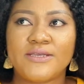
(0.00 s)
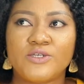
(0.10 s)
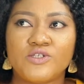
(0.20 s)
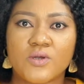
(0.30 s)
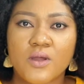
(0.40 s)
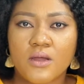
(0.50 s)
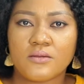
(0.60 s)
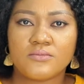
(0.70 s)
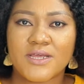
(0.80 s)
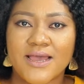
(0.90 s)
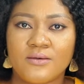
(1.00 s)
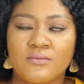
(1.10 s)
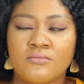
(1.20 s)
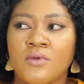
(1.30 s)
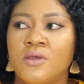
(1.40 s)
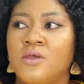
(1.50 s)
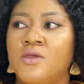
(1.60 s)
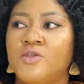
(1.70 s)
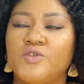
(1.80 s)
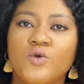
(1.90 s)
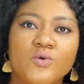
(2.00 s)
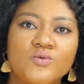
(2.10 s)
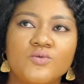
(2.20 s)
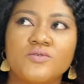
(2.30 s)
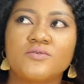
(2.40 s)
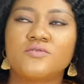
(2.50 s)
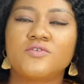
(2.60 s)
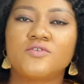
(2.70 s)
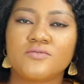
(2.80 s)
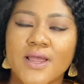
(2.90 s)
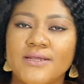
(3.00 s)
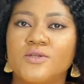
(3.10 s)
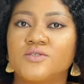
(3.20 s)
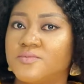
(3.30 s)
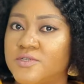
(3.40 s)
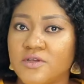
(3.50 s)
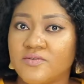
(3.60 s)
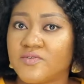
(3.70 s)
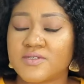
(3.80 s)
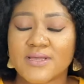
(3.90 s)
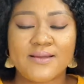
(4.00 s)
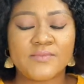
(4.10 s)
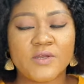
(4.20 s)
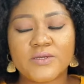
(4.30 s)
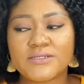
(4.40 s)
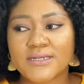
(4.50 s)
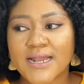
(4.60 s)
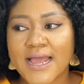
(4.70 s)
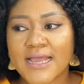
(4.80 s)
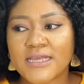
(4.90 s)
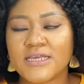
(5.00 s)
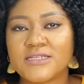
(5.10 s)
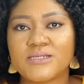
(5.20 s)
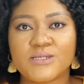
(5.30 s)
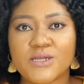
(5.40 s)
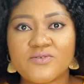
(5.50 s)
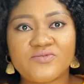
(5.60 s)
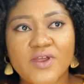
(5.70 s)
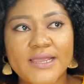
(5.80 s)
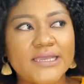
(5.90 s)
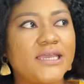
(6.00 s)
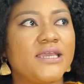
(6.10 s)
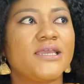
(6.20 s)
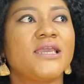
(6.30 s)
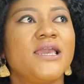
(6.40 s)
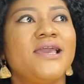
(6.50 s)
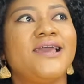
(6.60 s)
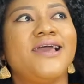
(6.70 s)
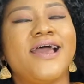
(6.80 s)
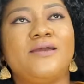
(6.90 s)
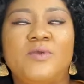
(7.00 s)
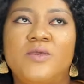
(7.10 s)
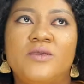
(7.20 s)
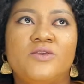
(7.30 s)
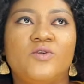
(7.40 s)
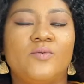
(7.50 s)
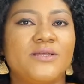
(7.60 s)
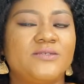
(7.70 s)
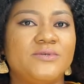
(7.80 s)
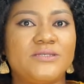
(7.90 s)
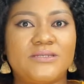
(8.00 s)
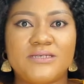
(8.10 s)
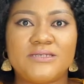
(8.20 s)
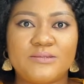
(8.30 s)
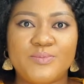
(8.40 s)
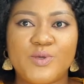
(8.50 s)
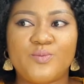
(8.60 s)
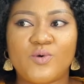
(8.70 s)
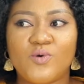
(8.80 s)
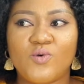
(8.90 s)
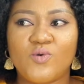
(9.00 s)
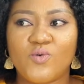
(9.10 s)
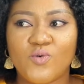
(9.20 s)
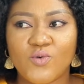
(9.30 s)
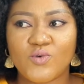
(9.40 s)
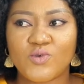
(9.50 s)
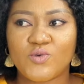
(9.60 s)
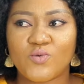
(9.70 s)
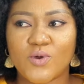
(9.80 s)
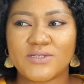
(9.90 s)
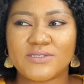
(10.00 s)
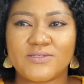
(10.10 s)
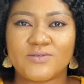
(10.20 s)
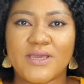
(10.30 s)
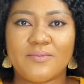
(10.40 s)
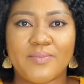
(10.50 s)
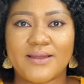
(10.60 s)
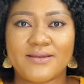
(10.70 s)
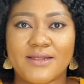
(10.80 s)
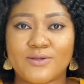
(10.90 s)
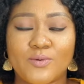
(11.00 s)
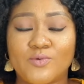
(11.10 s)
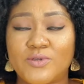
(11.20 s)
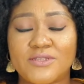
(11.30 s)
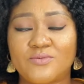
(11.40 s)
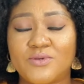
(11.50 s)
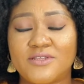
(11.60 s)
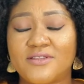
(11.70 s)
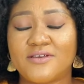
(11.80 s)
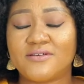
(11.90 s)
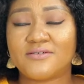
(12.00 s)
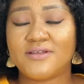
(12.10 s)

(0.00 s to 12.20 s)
should calm down. Don't try not to be nervous. I'm not going to lie, it's nerve-wracking. I mean, you're about to meet these people who you want to get partnered up with their